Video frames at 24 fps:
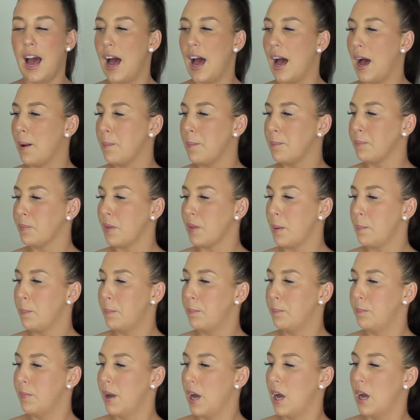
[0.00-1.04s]

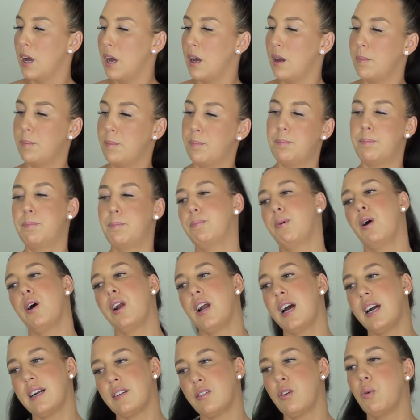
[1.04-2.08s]
a
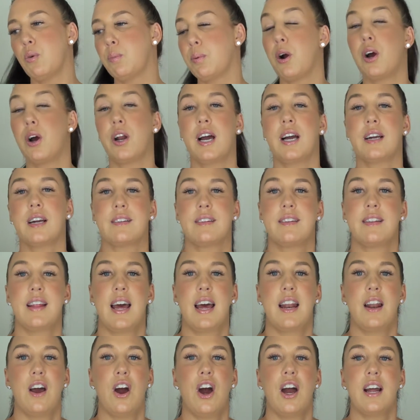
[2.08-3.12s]
product or products
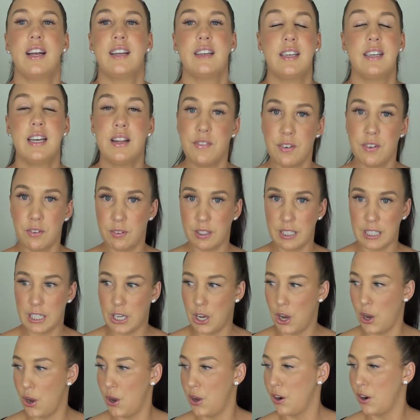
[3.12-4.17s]
that I'd never really
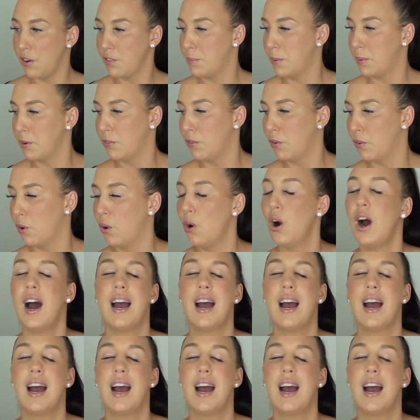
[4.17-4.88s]
heard of before.